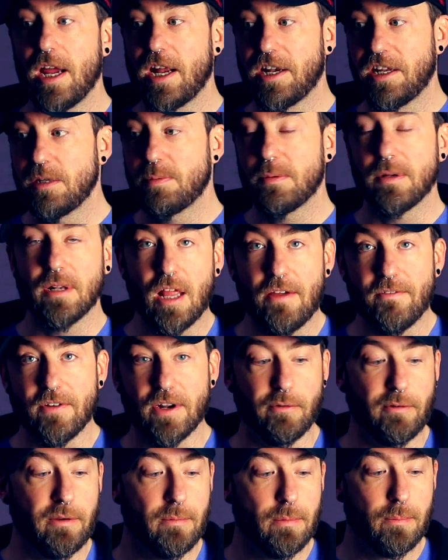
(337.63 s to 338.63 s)
and he's been loving
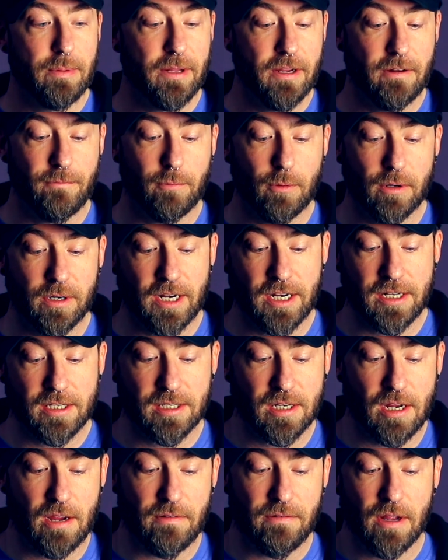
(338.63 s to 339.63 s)
it. We've been playing Fortnite and
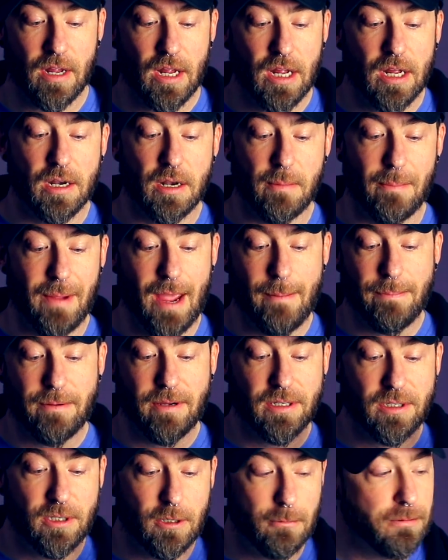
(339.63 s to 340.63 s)
stuff. The
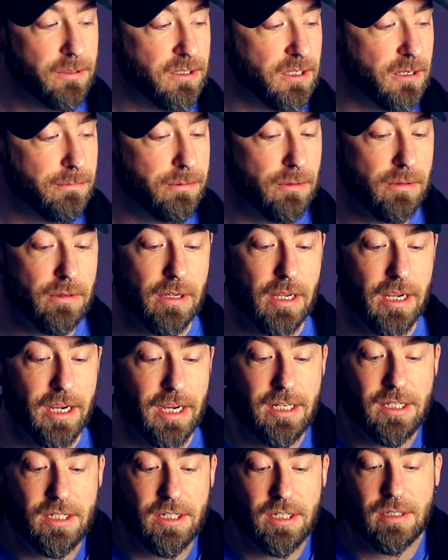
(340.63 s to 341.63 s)
mapping is super simple.
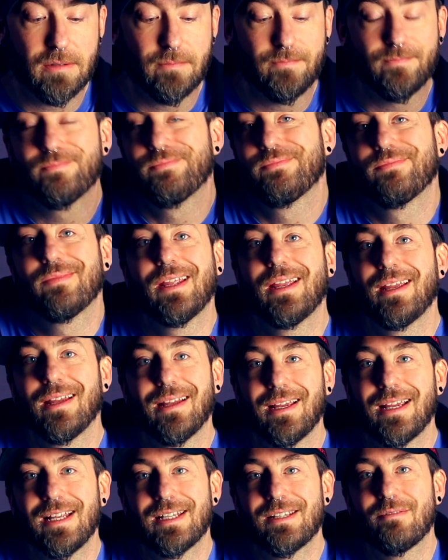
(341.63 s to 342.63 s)

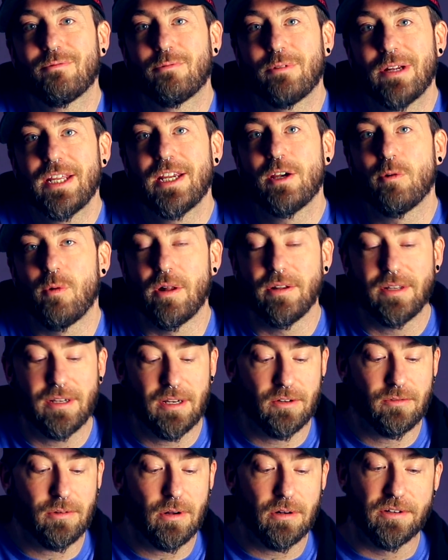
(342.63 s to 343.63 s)
It's a really quality
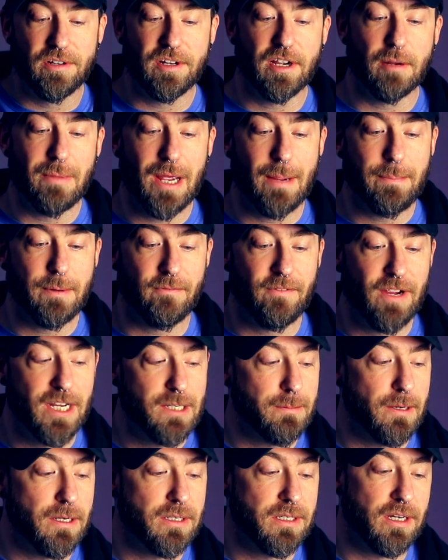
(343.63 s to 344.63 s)
controller. You can map your
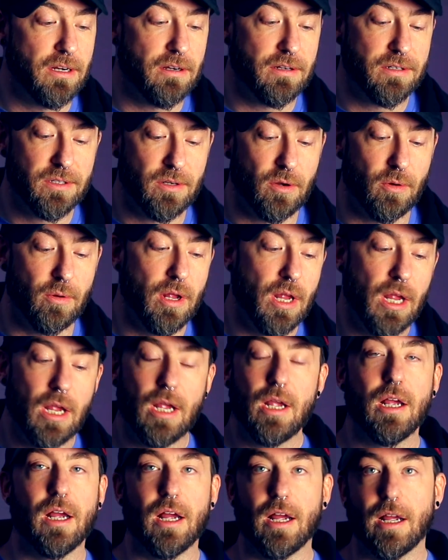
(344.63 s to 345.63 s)
face buttons here, so
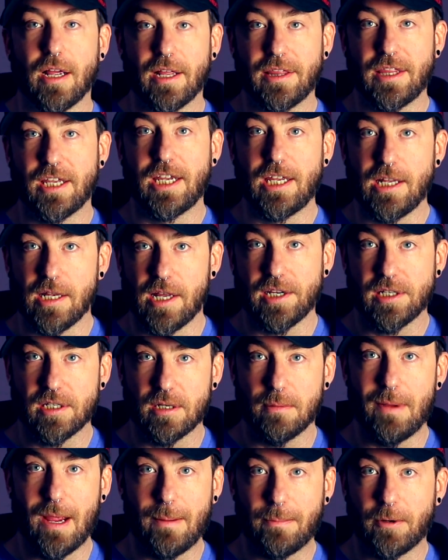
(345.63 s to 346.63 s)
I think he likes
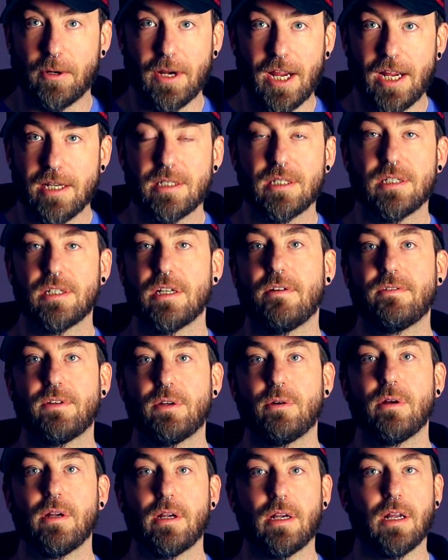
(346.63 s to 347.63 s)
to map grenades and stuff
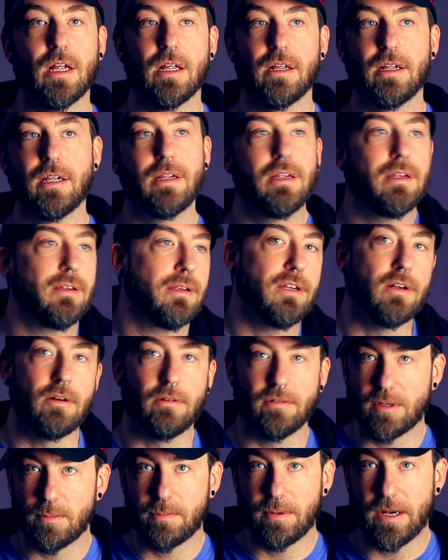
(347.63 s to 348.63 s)
to it, you
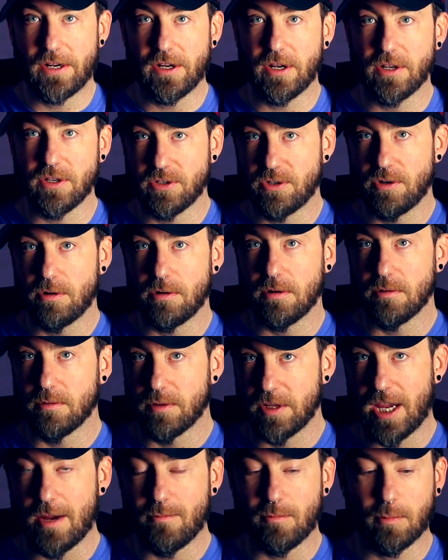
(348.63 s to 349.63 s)
know, depending on the shooter,
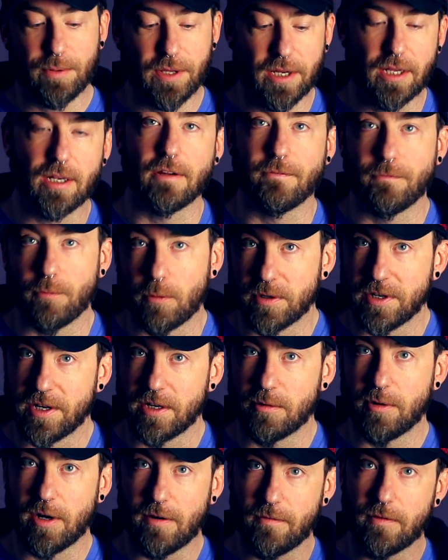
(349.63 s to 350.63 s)
the game we're playing, like
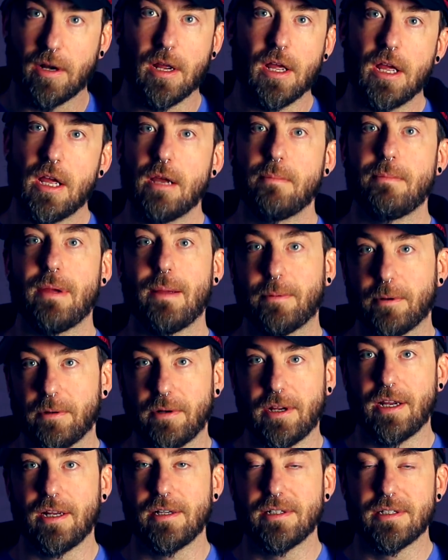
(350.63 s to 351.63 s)
Fortnite or whatever, map
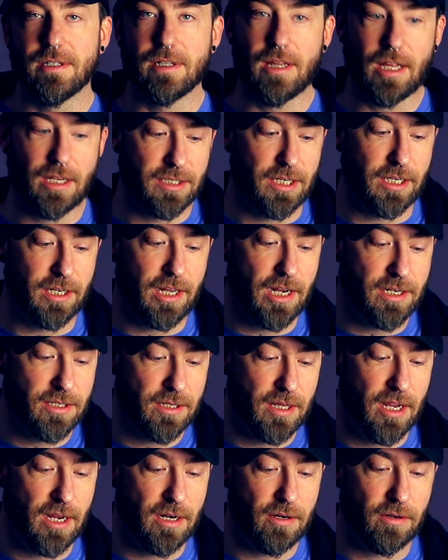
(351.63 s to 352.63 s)
grenades and things like that
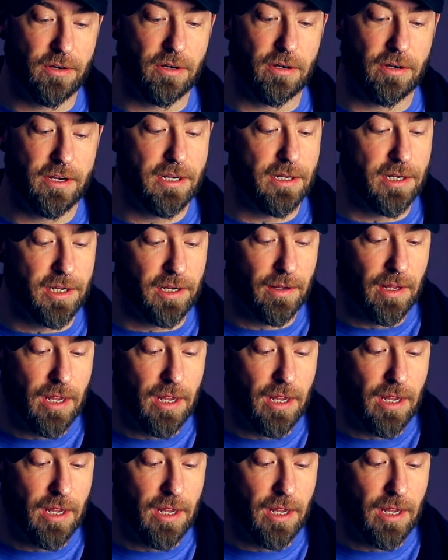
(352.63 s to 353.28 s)
to that, or your healing,